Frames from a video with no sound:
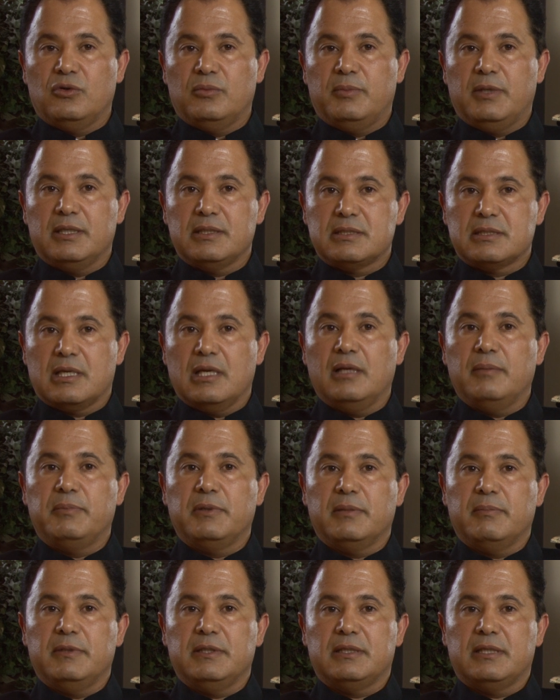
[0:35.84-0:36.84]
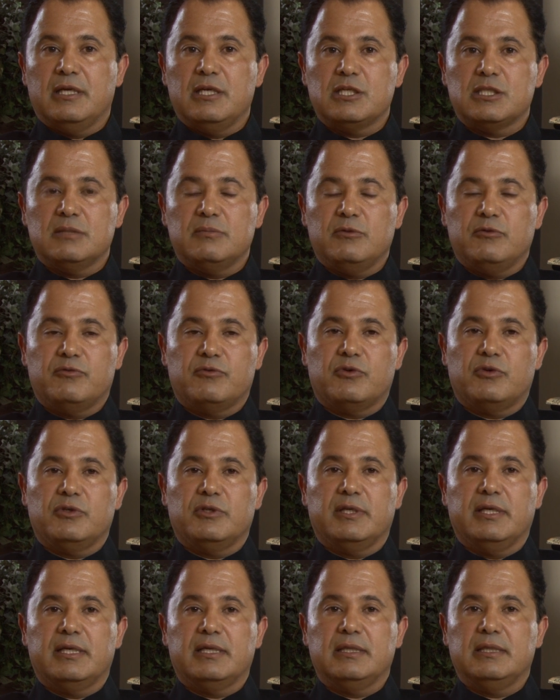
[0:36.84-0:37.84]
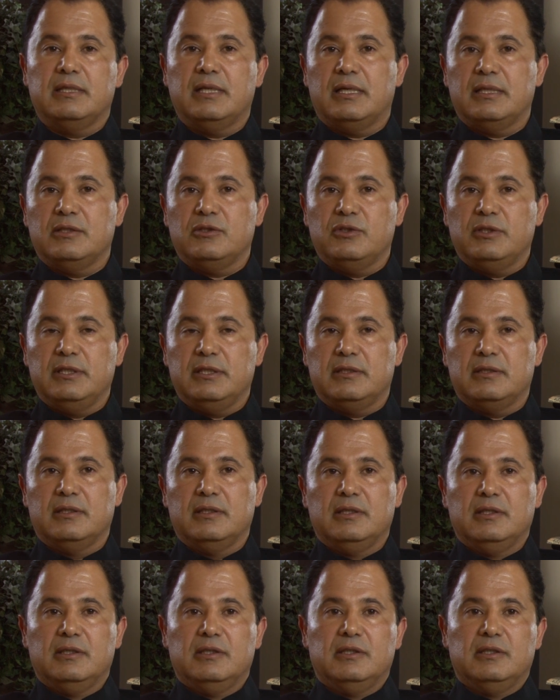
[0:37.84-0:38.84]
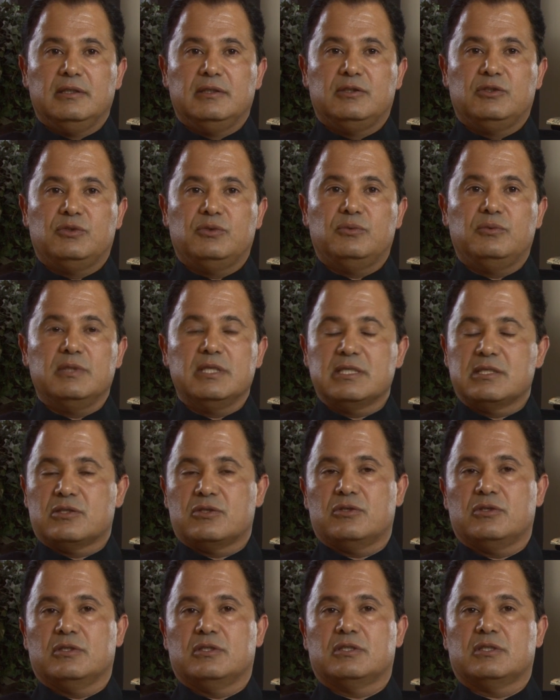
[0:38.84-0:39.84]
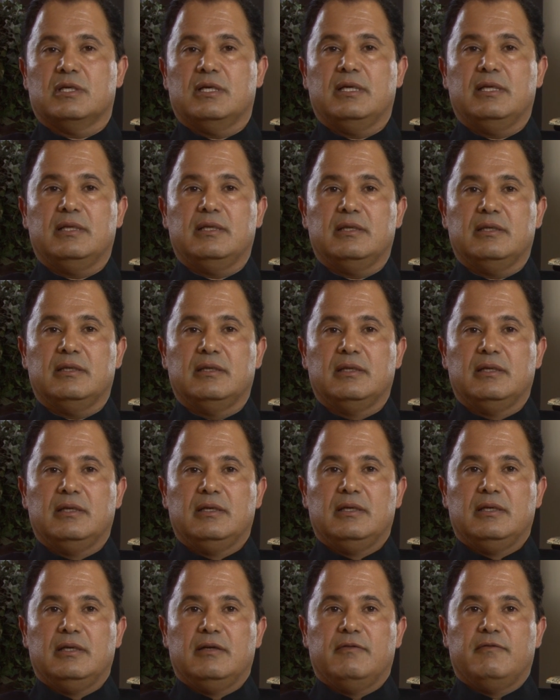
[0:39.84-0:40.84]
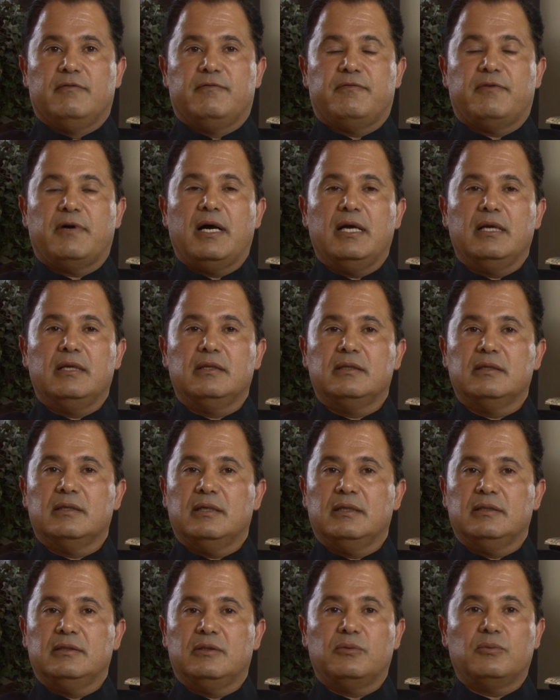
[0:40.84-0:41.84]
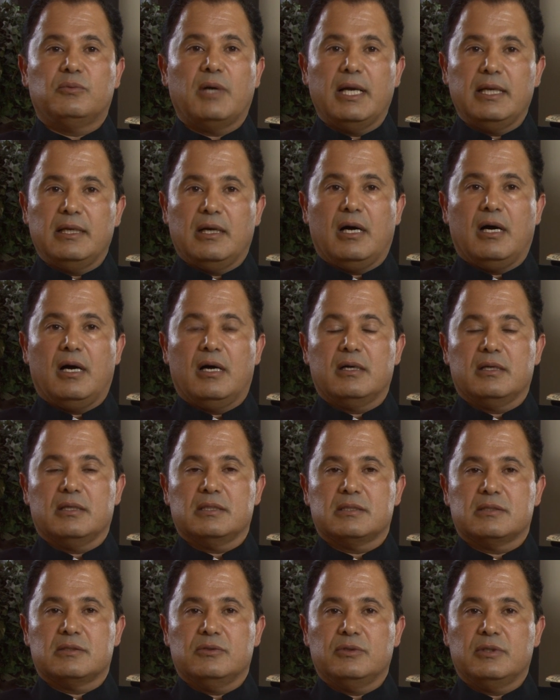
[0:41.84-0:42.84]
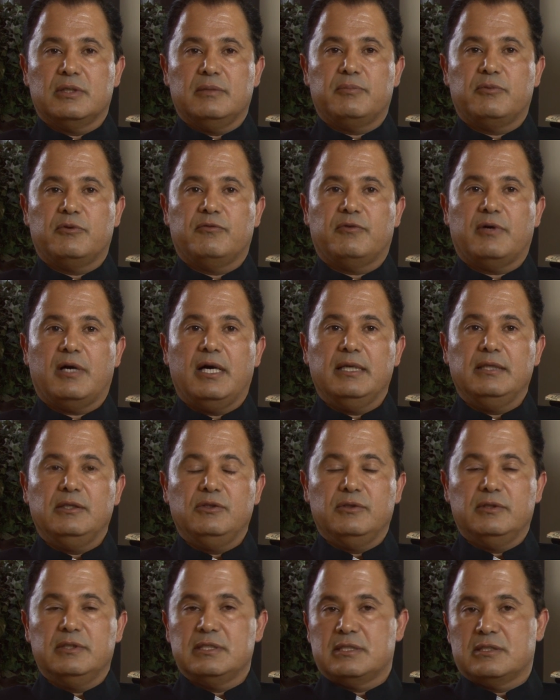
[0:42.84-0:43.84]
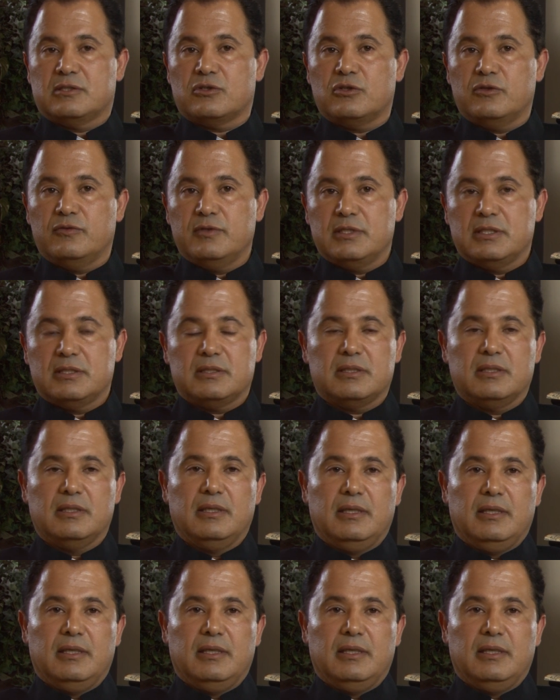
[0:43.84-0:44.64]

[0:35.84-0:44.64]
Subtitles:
about scalp pigmentation before you get it done. You need to research and find the right artist who can provide you this service.